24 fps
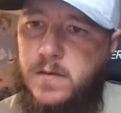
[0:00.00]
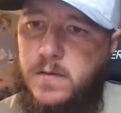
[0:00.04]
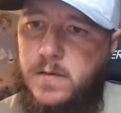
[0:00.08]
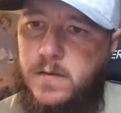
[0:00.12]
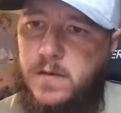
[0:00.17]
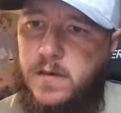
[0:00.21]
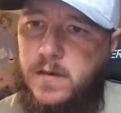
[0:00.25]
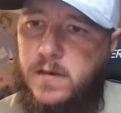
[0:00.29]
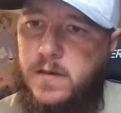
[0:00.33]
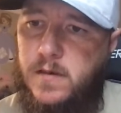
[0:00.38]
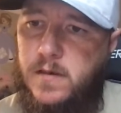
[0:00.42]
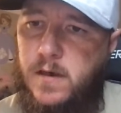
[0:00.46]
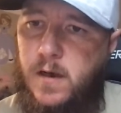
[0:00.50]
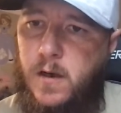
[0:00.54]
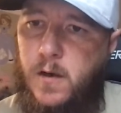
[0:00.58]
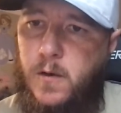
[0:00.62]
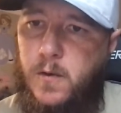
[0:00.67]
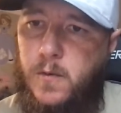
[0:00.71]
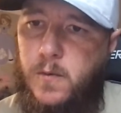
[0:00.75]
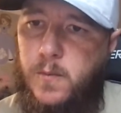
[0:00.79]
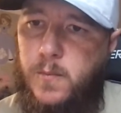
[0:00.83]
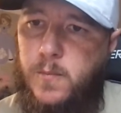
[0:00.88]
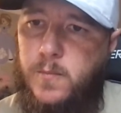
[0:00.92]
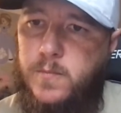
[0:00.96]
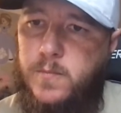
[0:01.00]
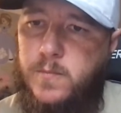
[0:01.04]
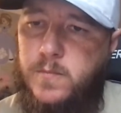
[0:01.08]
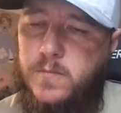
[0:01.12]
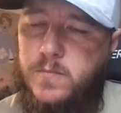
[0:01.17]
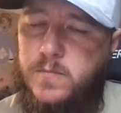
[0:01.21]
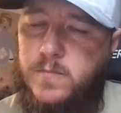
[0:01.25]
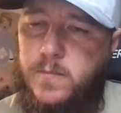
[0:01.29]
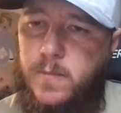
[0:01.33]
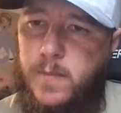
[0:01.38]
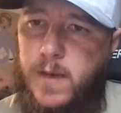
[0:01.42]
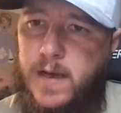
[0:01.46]
Okay. Oh,
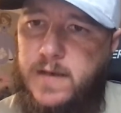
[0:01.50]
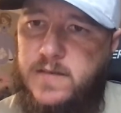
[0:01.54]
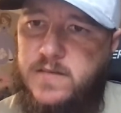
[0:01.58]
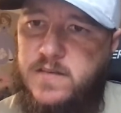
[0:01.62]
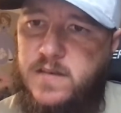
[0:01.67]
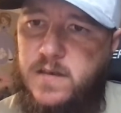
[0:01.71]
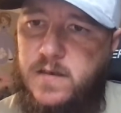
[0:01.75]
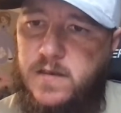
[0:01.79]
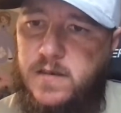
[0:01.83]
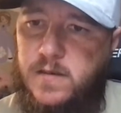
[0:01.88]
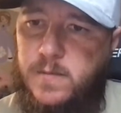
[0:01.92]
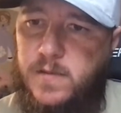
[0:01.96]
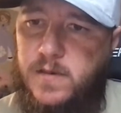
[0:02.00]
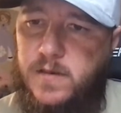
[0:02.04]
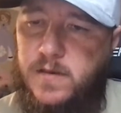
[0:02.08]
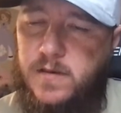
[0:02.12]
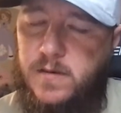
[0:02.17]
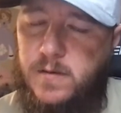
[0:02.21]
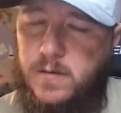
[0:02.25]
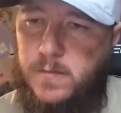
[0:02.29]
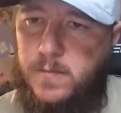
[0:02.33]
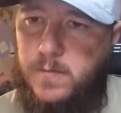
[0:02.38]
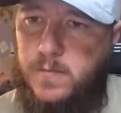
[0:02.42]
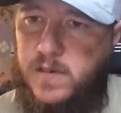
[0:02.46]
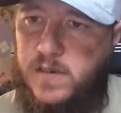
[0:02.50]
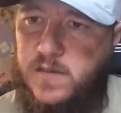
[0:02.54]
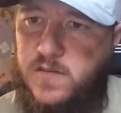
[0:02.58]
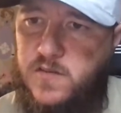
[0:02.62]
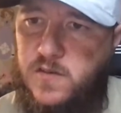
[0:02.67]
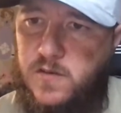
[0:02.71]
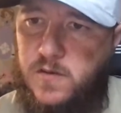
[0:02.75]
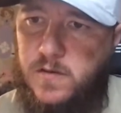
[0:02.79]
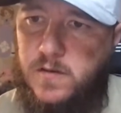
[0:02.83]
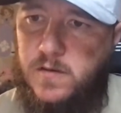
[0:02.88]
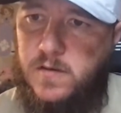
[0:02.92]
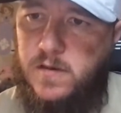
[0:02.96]
Matt's talking about the
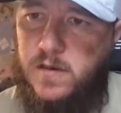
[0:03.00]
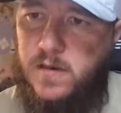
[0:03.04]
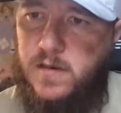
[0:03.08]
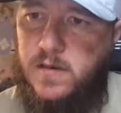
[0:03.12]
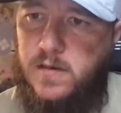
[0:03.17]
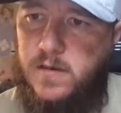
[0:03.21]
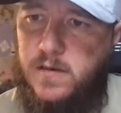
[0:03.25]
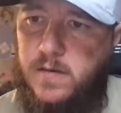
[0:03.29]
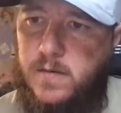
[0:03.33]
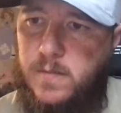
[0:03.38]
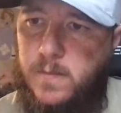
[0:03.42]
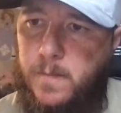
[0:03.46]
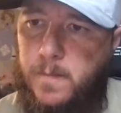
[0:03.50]
Easter thing.